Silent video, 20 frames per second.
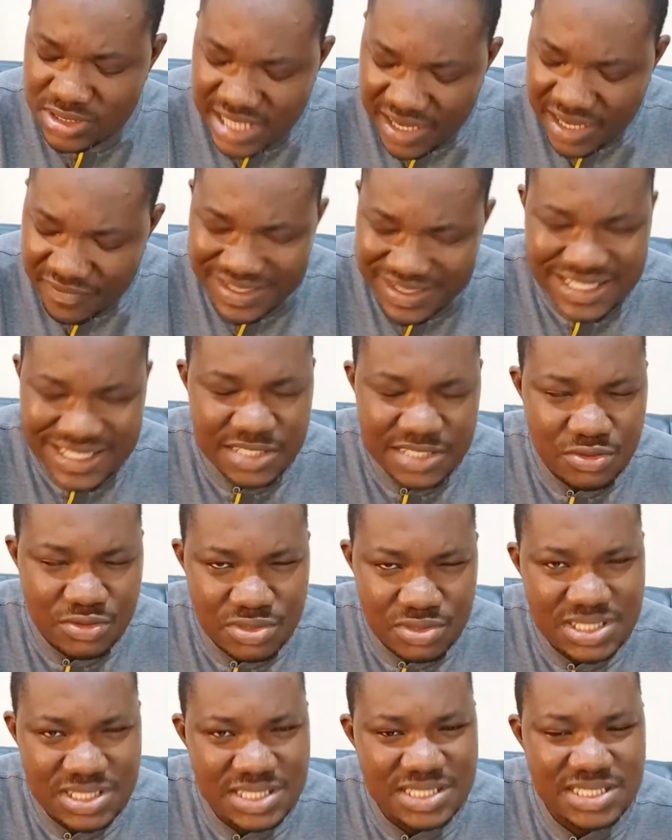have a single
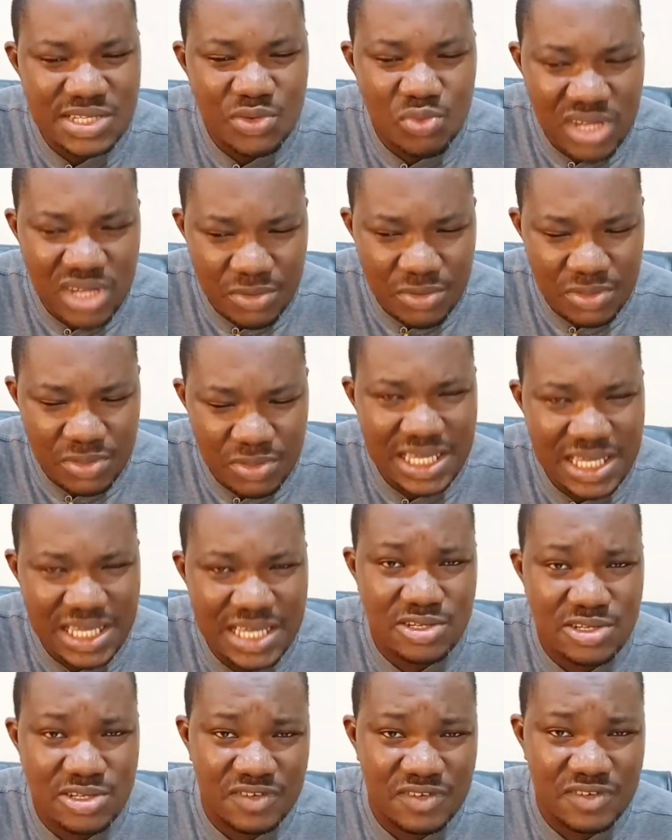season where we get
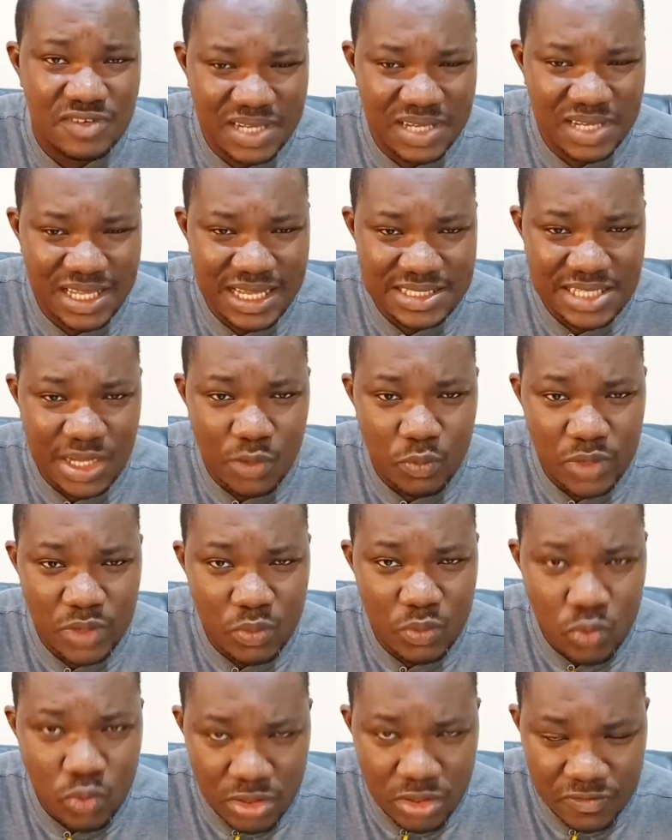all of the players that we
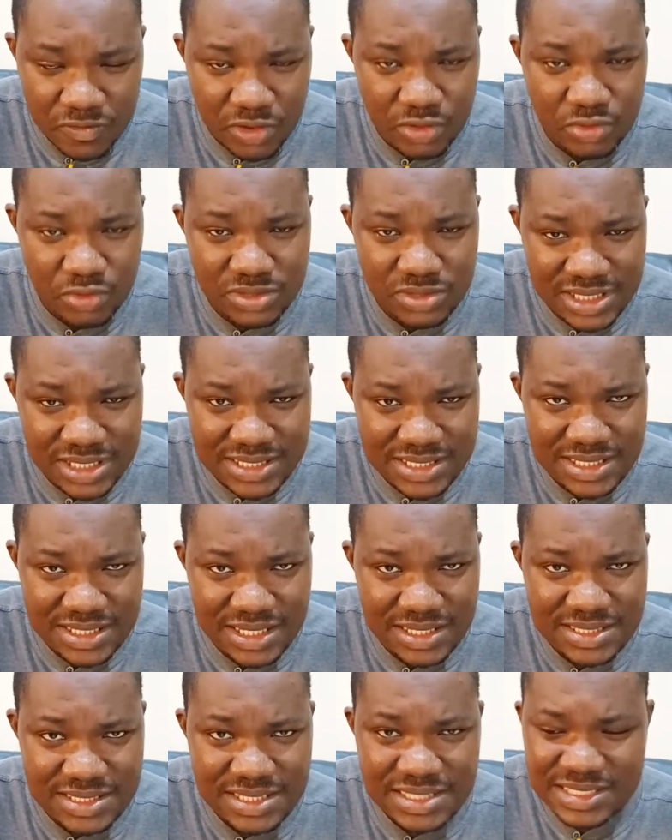want for goodness
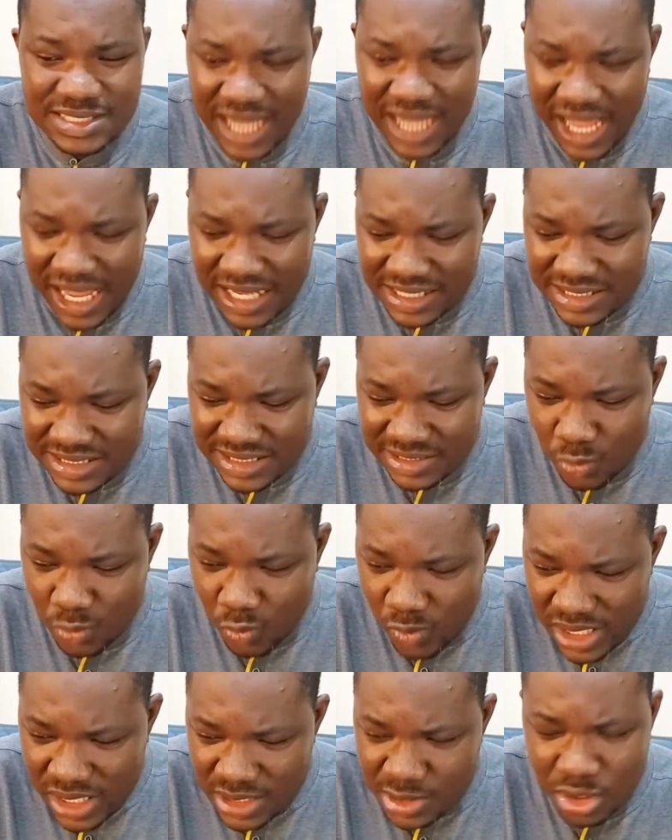sakes and
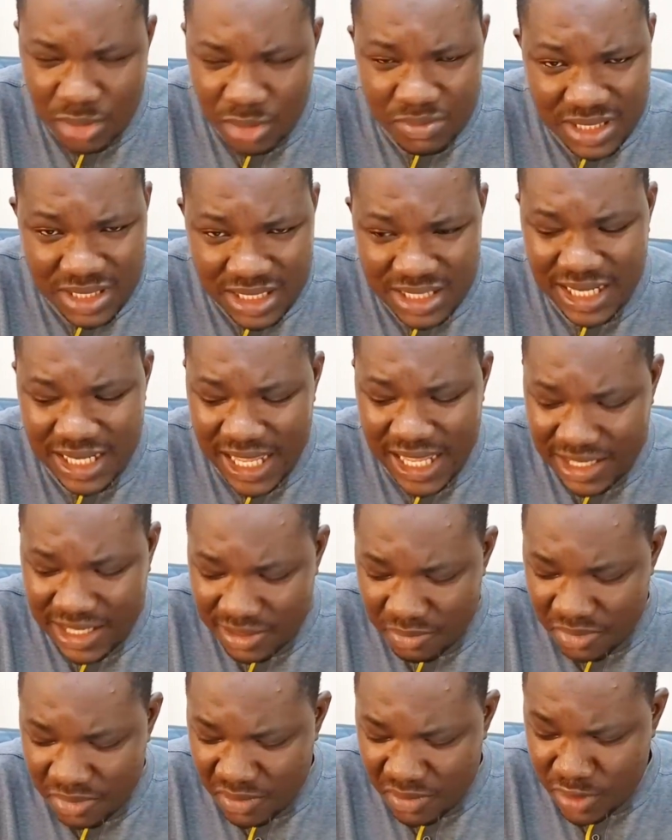win something like
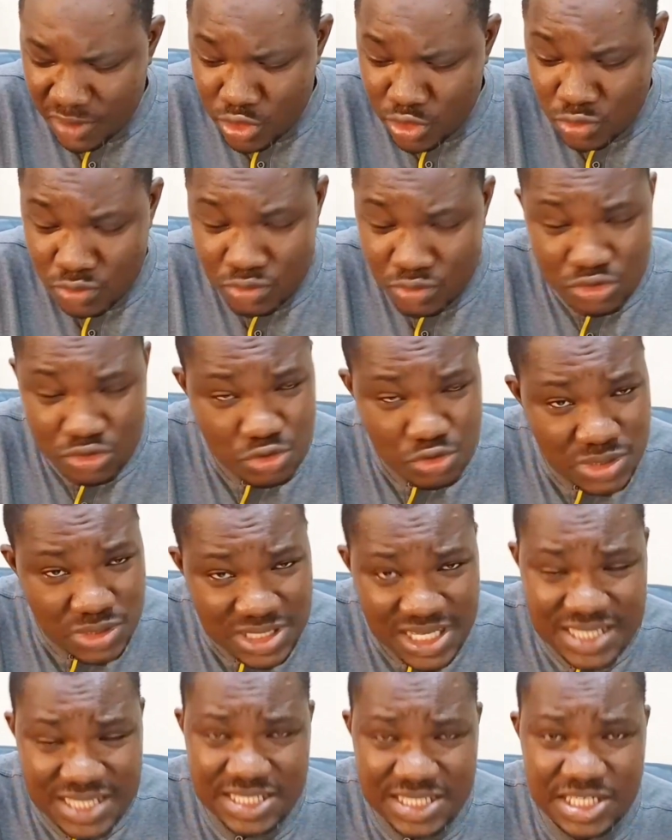maybe 2
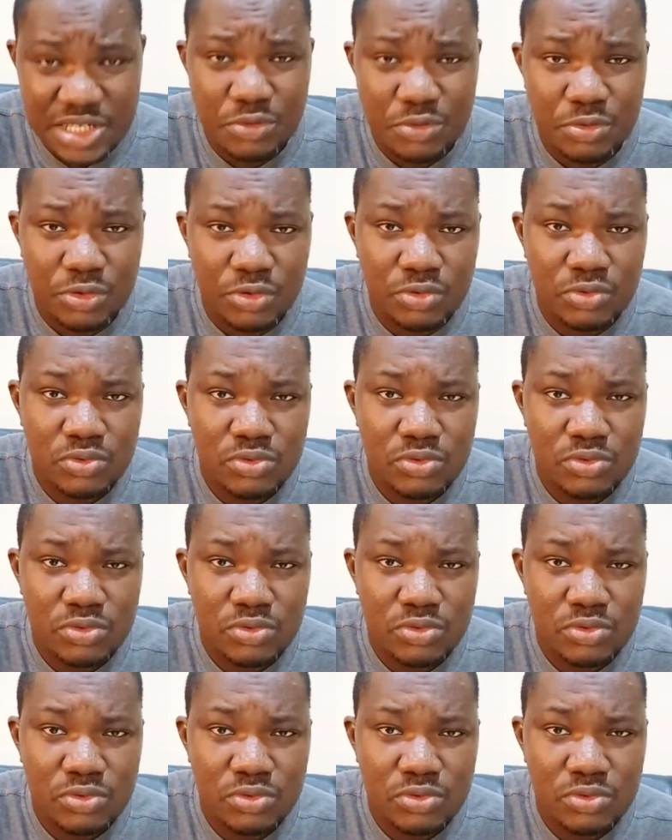years in a row?